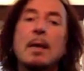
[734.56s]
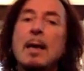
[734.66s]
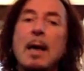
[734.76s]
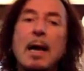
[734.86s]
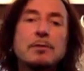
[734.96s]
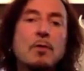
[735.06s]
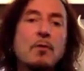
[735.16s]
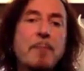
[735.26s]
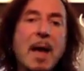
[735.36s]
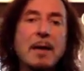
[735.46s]
I
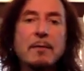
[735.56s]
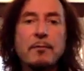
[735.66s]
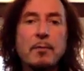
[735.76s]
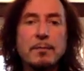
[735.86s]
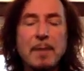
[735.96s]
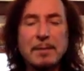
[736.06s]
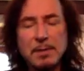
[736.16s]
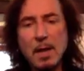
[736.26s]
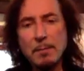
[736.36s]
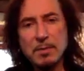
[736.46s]
drove back and forth. At the
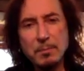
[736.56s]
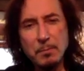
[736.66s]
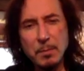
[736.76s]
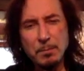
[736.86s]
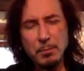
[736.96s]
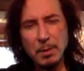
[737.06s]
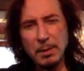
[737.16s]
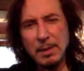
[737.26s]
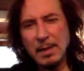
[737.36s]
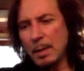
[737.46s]
time I was in
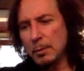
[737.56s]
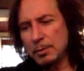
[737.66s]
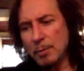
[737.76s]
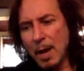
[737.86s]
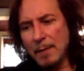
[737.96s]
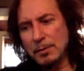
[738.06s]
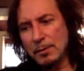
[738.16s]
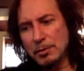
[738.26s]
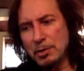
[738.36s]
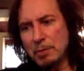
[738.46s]
Brooklyn, and I would drive to the
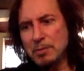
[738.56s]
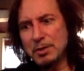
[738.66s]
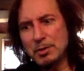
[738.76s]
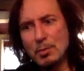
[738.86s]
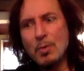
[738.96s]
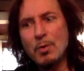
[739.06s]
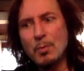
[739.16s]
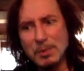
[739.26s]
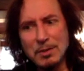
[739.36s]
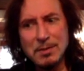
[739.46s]
Jersey Shore,
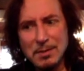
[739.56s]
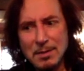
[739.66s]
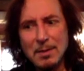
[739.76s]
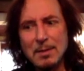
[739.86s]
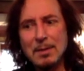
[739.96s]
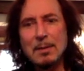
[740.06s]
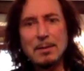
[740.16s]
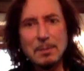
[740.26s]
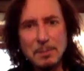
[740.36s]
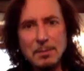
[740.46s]
which is,
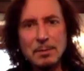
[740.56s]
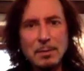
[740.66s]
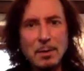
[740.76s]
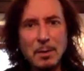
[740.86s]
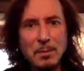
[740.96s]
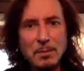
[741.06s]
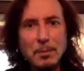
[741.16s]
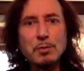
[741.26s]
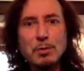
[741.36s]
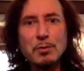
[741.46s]
you know,
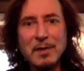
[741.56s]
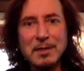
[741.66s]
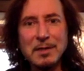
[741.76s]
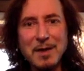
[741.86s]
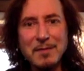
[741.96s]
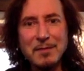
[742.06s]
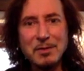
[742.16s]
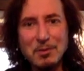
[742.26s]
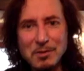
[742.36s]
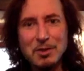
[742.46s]
notorious, right? The
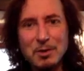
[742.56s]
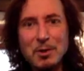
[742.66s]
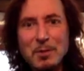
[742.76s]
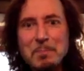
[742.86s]
Jersey Shore.